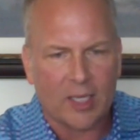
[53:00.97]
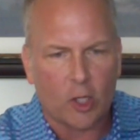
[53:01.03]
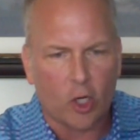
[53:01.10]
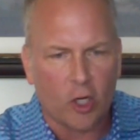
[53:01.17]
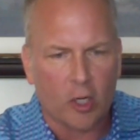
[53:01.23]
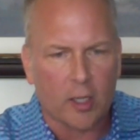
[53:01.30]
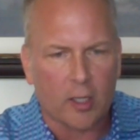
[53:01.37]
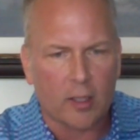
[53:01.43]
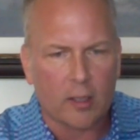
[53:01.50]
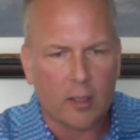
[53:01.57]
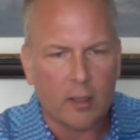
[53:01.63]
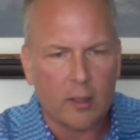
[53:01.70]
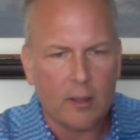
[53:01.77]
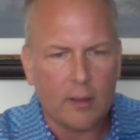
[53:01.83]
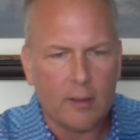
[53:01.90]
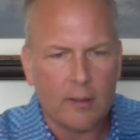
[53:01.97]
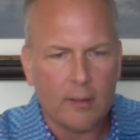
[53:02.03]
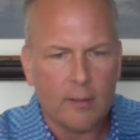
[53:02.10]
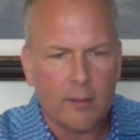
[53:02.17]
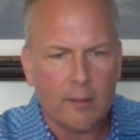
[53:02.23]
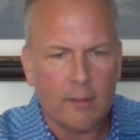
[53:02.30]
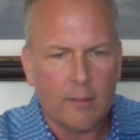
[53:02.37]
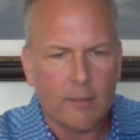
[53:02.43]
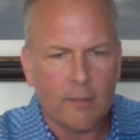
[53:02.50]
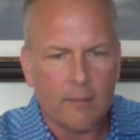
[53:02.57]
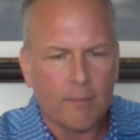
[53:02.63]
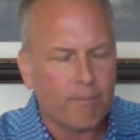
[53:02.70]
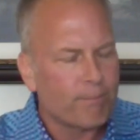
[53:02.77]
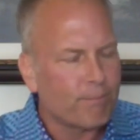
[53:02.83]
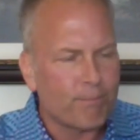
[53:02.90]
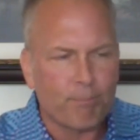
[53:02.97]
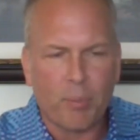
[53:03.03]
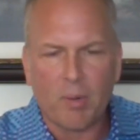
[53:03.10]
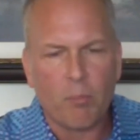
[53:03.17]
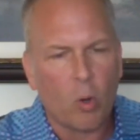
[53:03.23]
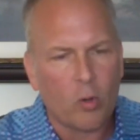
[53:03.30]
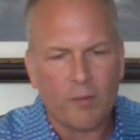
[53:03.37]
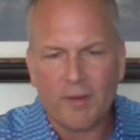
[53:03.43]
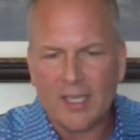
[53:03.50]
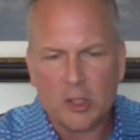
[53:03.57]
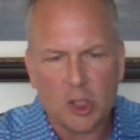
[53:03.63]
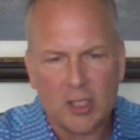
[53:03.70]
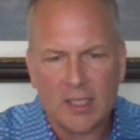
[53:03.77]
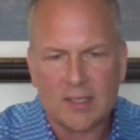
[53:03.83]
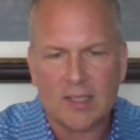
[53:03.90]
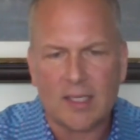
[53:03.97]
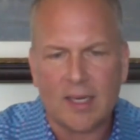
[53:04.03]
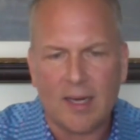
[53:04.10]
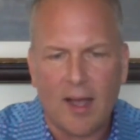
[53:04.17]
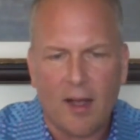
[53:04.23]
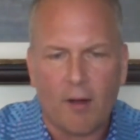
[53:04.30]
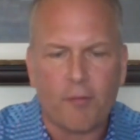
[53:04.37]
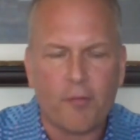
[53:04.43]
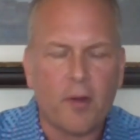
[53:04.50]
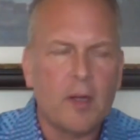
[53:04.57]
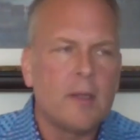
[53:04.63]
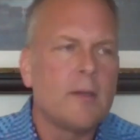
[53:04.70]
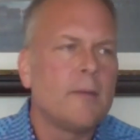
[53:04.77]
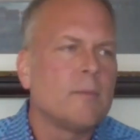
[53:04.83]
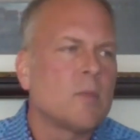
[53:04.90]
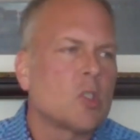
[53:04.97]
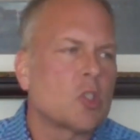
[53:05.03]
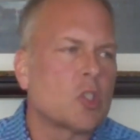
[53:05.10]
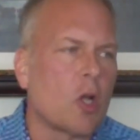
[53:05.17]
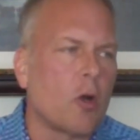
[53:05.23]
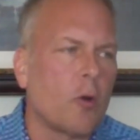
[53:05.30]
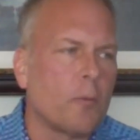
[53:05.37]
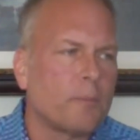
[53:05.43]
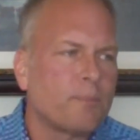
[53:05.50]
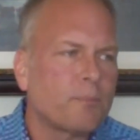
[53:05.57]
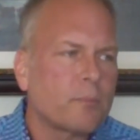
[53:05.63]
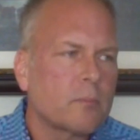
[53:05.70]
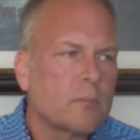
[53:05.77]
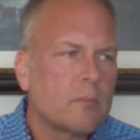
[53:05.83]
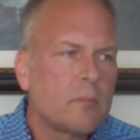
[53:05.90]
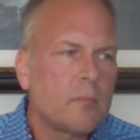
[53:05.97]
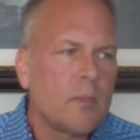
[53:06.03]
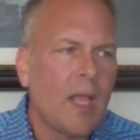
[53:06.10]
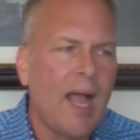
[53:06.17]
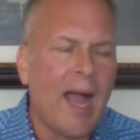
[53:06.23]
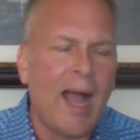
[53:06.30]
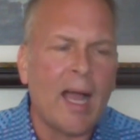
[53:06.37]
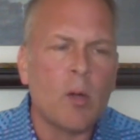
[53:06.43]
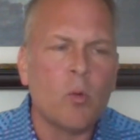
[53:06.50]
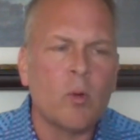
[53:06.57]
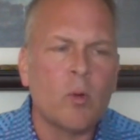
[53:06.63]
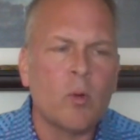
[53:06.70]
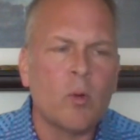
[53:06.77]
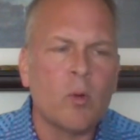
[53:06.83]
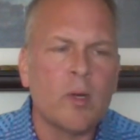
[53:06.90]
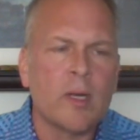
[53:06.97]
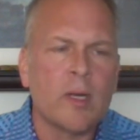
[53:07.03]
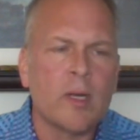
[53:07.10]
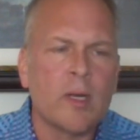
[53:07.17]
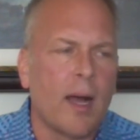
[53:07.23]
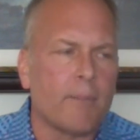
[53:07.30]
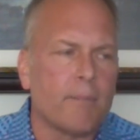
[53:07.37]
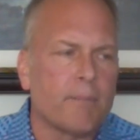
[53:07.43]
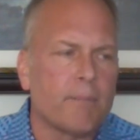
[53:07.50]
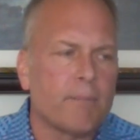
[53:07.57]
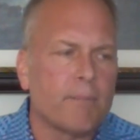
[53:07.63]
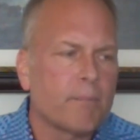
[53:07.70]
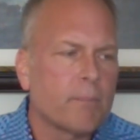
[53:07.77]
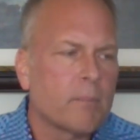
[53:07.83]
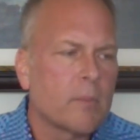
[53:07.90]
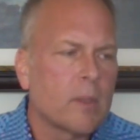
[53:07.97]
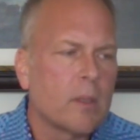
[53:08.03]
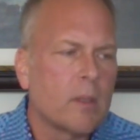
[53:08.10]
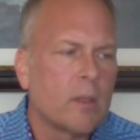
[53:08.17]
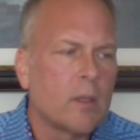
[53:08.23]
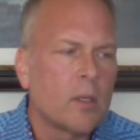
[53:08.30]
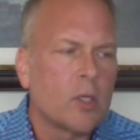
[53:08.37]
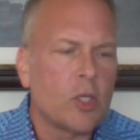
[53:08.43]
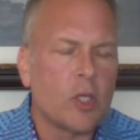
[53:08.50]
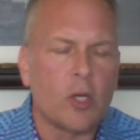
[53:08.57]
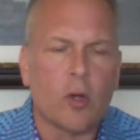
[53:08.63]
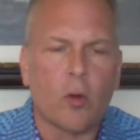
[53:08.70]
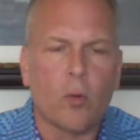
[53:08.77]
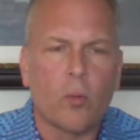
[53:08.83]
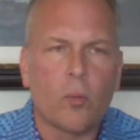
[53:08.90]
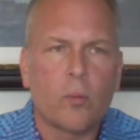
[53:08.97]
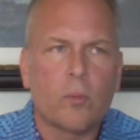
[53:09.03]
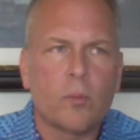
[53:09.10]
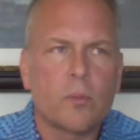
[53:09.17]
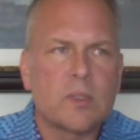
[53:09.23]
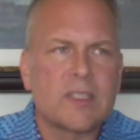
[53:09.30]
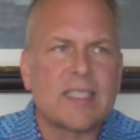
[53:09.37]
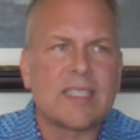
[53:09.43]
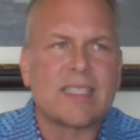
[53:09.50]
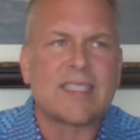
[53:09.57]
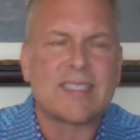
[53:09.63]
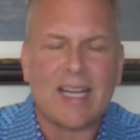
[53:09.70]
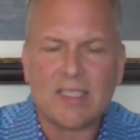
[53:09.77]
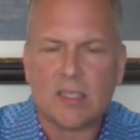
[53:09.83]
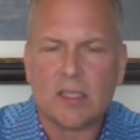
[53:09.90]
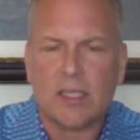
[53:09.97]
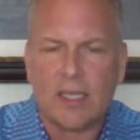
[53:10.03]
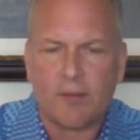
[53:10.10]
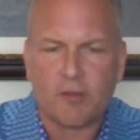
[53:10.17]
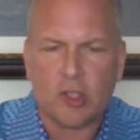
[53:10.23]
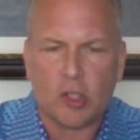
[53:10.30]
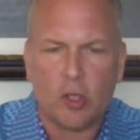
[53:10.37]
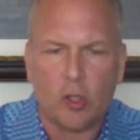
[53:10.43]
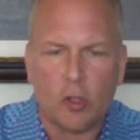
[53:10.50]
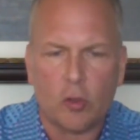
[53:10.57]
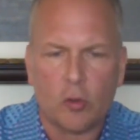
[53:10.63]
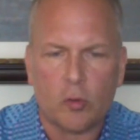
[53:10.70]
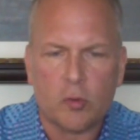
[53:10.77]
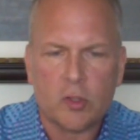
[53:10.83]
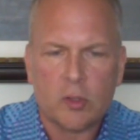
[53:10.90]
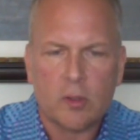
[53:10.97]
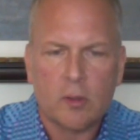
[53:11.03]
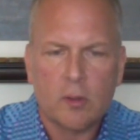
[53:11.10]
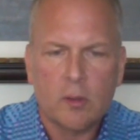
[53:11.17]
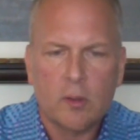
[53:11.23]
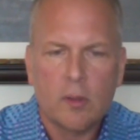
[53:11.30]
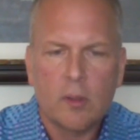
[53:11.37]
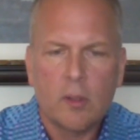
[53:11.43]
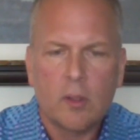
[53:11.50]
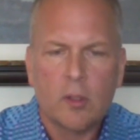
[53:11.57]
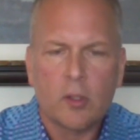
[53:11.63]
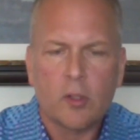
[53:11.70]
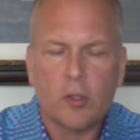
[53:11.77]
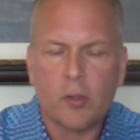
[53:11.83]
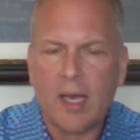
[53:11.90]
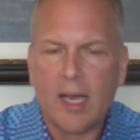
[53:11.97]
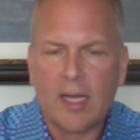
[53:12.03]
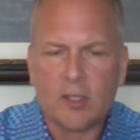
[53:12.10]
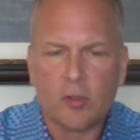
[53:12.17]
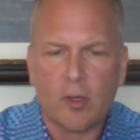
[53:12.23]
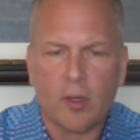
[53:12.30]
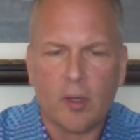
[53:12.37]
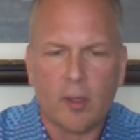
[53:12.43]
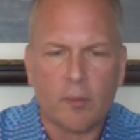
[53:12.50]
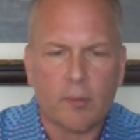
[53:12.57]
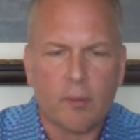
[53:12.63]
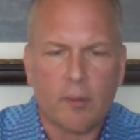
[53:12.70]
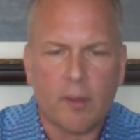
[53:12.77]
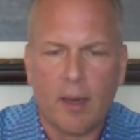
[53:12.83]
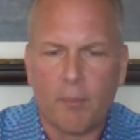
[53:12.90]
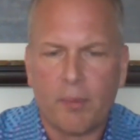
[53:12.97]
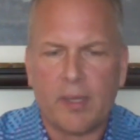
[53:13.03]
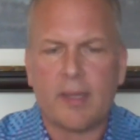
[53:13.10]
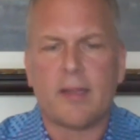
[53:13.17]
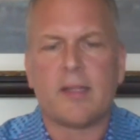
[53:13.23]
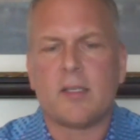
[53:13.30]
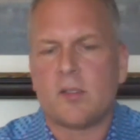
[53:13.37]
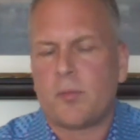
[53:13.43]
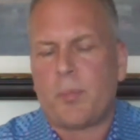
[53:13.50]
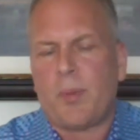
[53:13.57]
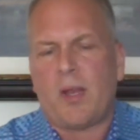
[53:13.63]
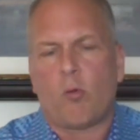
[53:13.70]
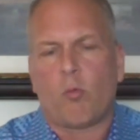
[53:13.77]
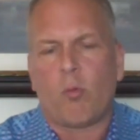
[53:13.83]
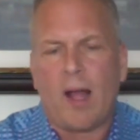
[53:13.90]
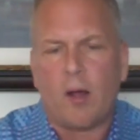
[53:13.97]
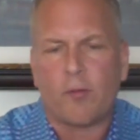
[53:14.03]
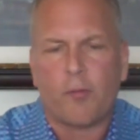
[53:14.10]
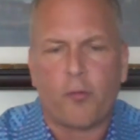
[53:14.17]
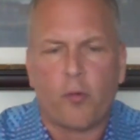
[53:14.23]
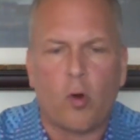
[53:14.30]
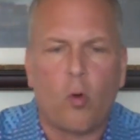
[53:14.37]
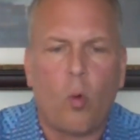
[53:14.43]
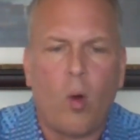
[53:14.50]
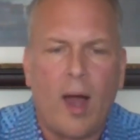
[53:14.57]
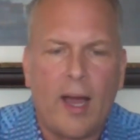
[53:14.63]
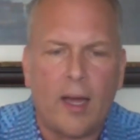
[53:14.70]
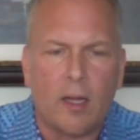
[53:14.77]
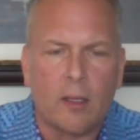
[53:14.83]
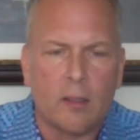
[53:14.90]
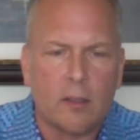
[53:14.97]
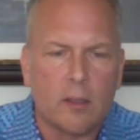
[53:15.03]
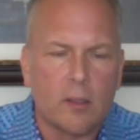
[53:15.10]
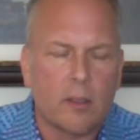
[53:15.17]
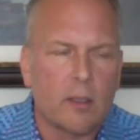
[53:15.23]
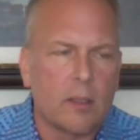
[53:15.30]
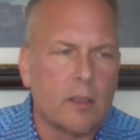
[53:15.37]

get hurt, but motivation isn't enough. So I would, um, you know, success leaves clues you guys are a company that has been around for a while.